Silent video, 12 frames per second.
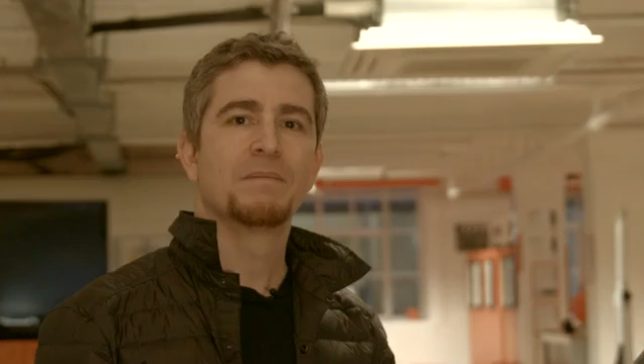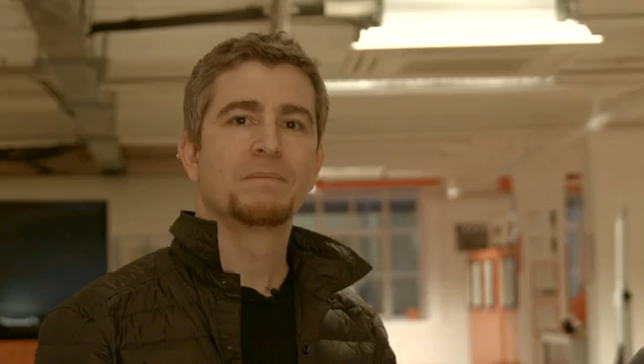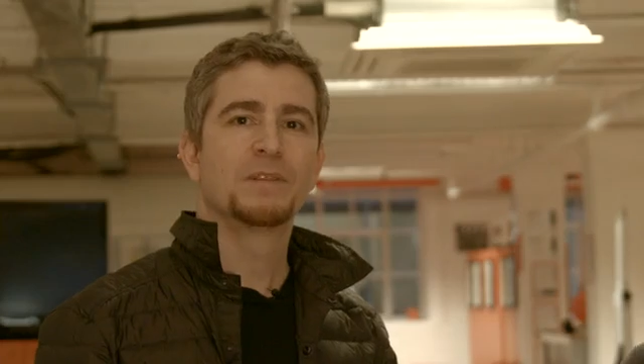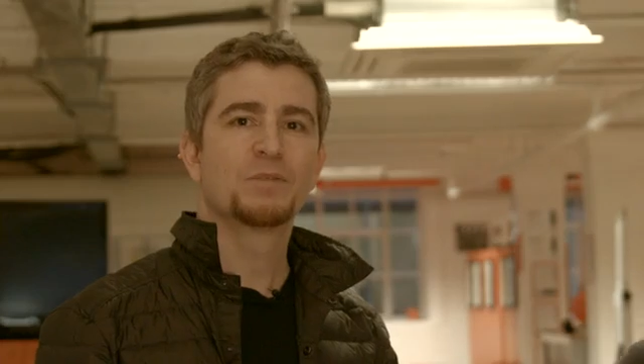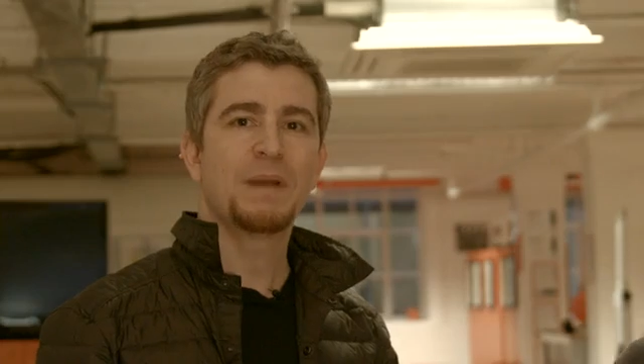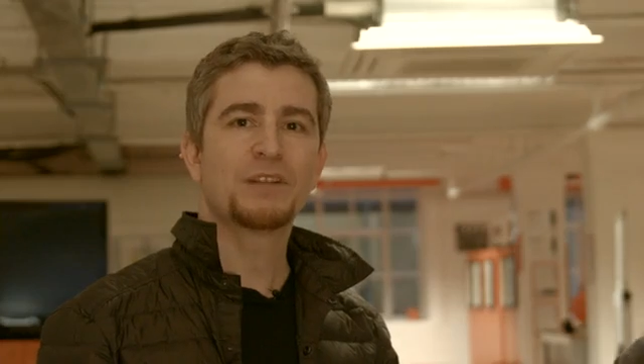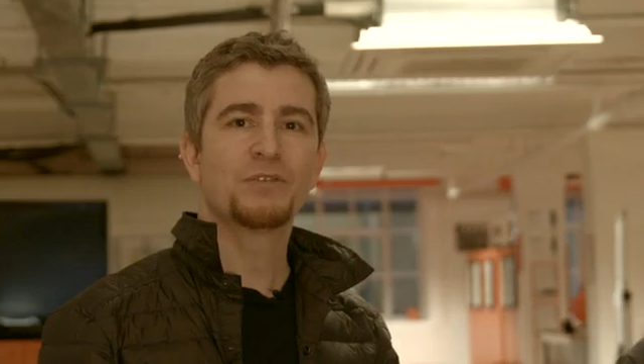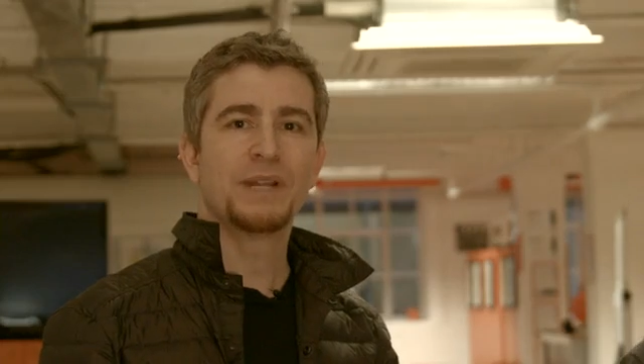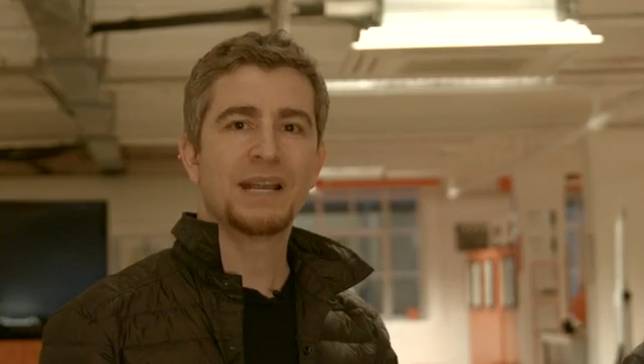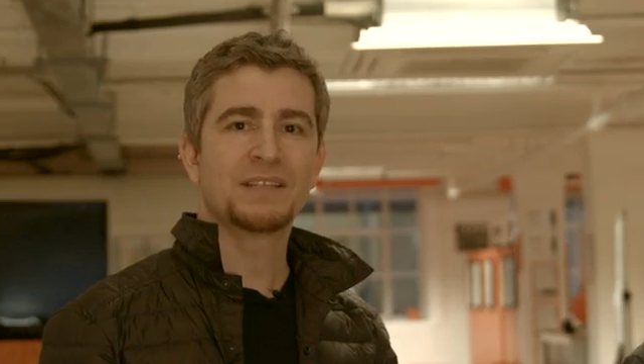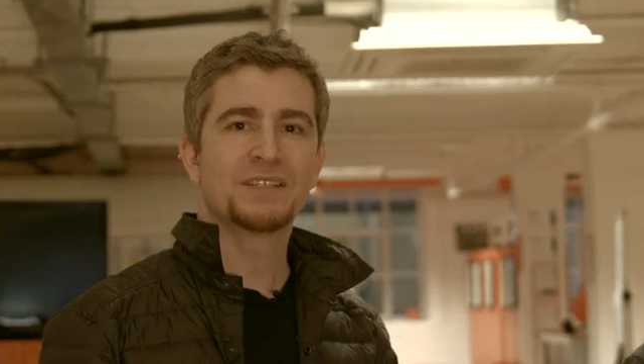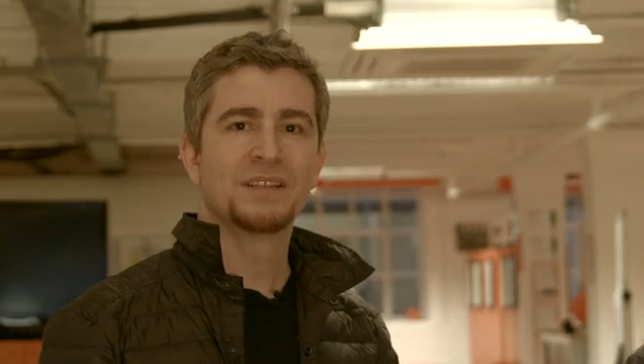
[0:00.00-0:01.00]
The Spectrum
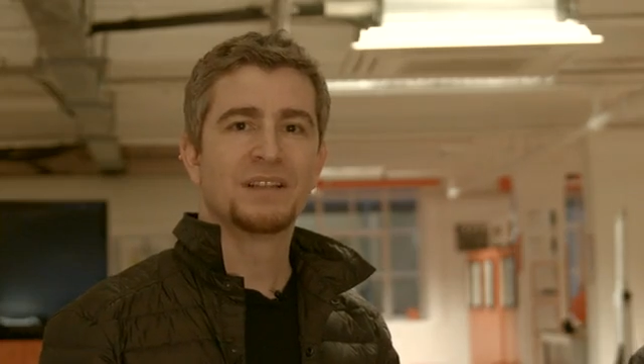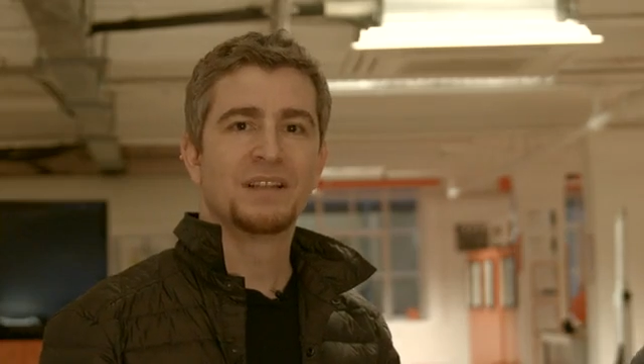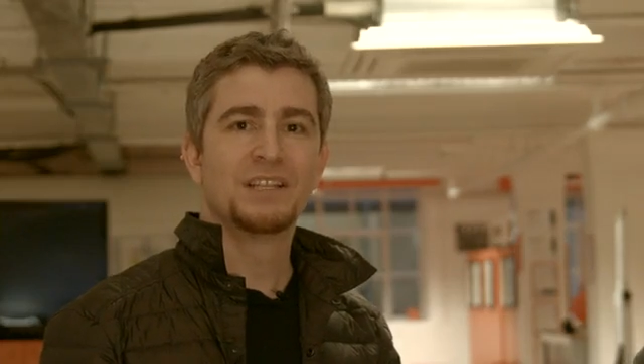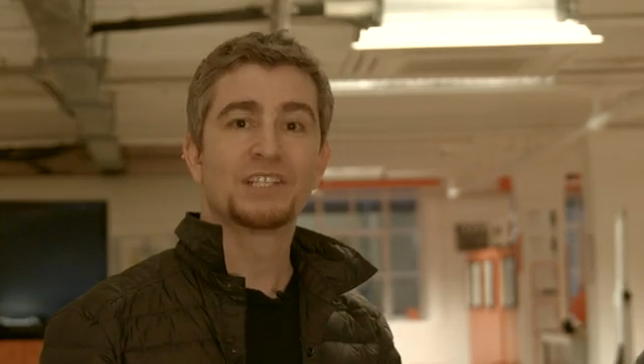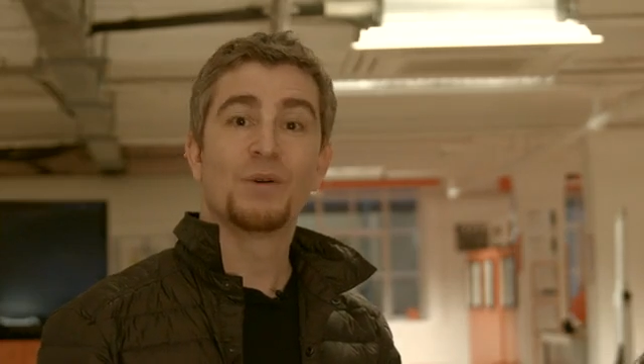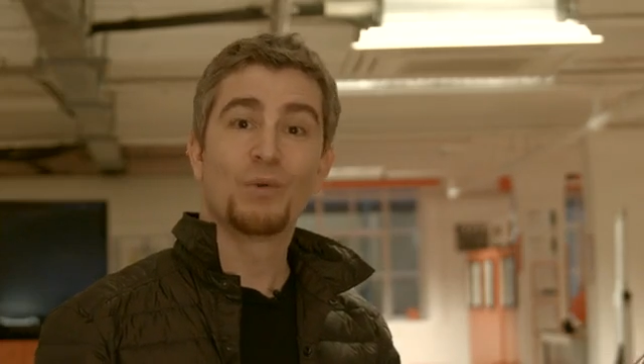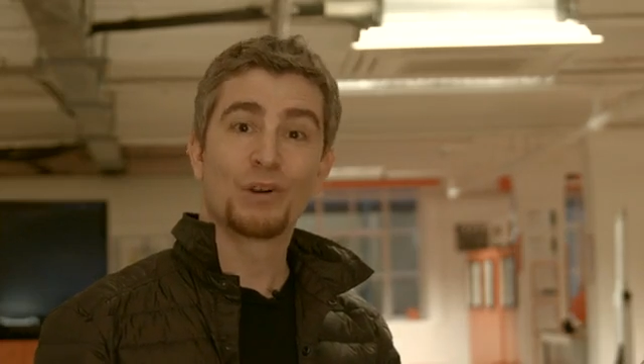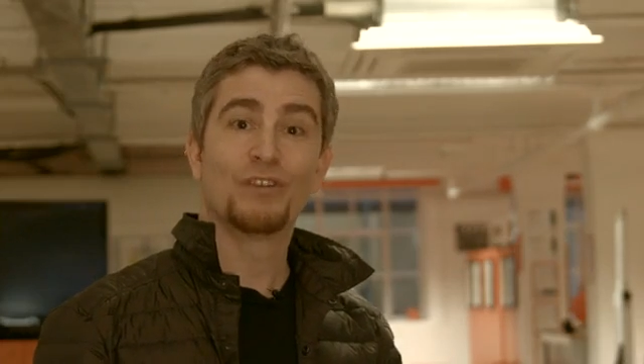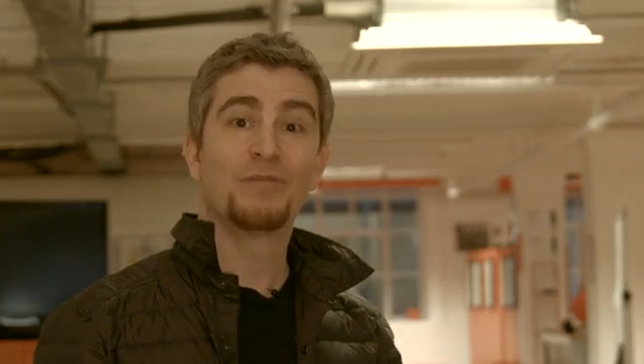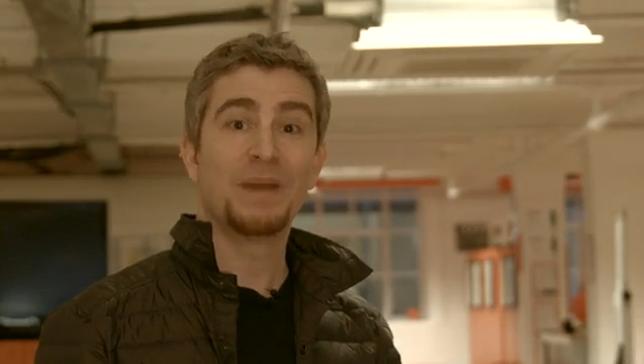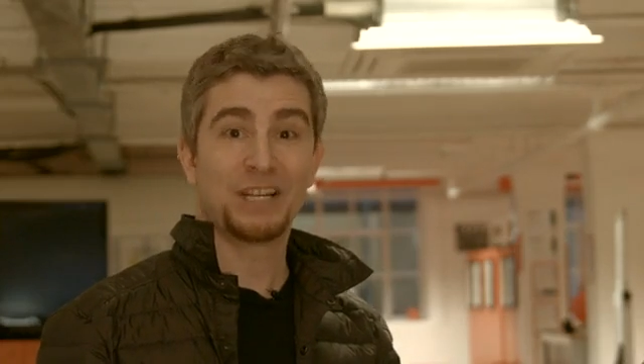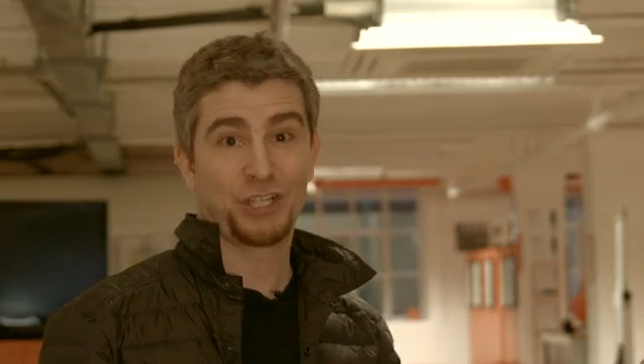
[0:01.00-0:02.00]
X is a work
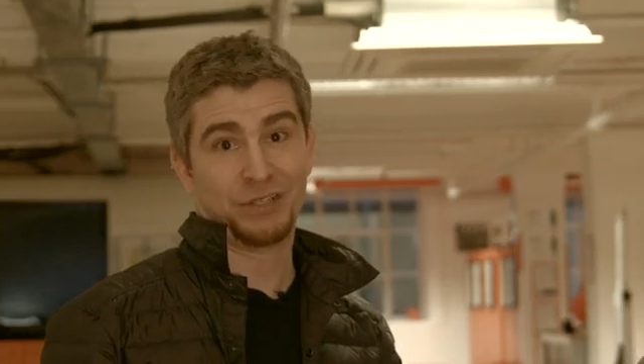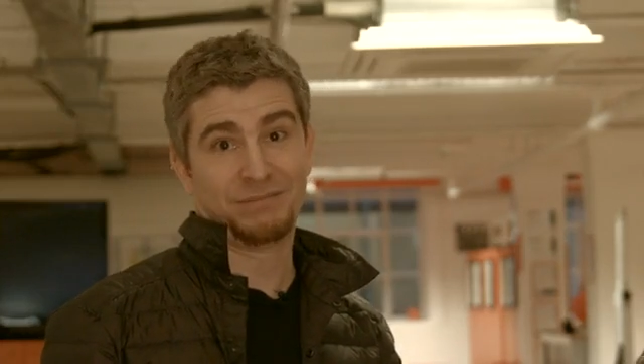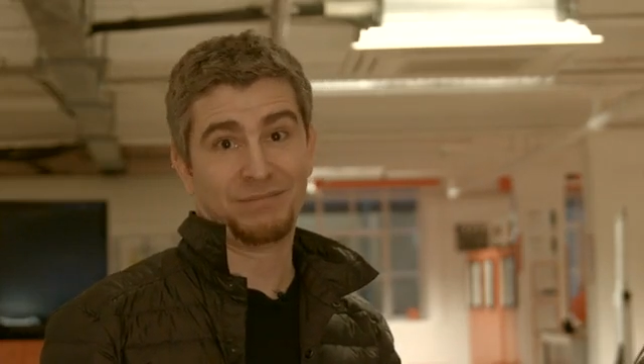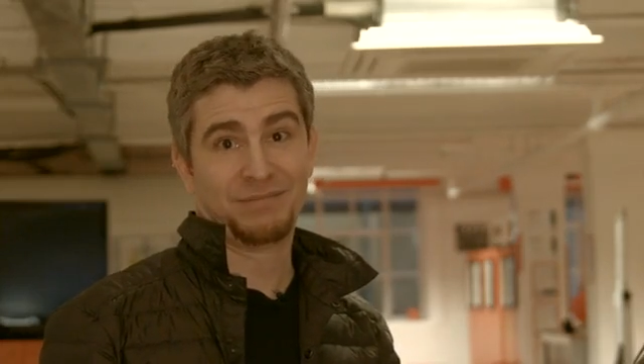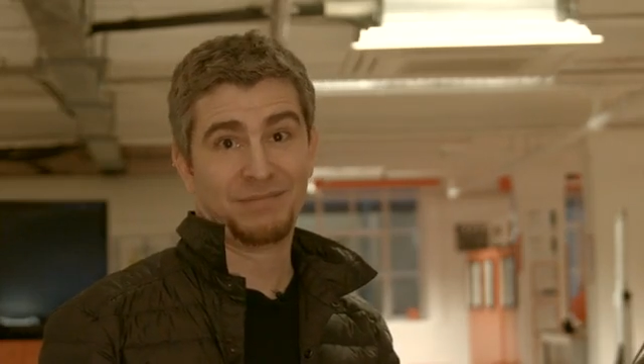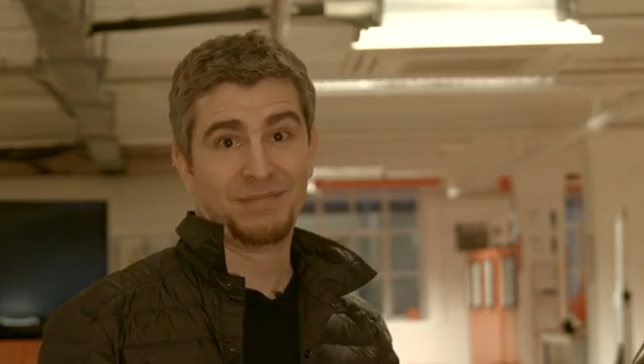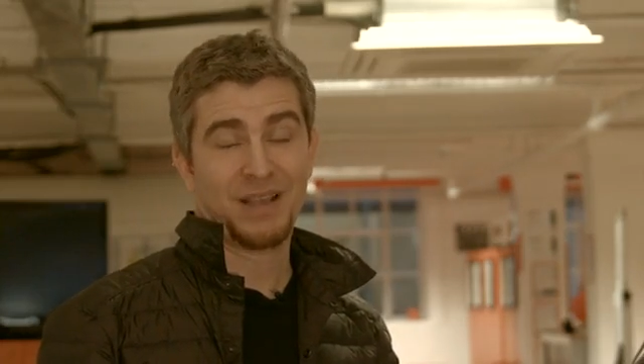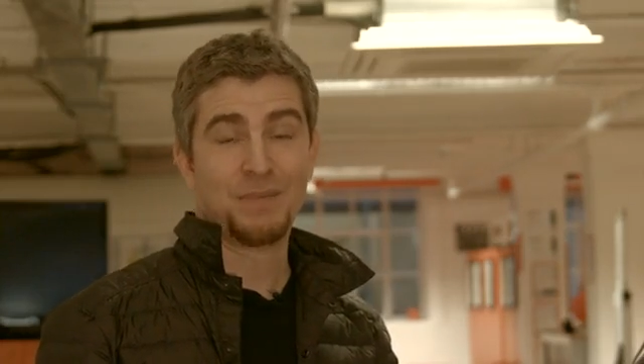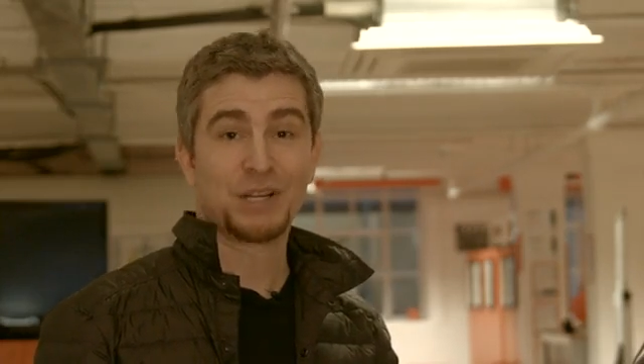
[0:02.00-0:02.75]
of passion, a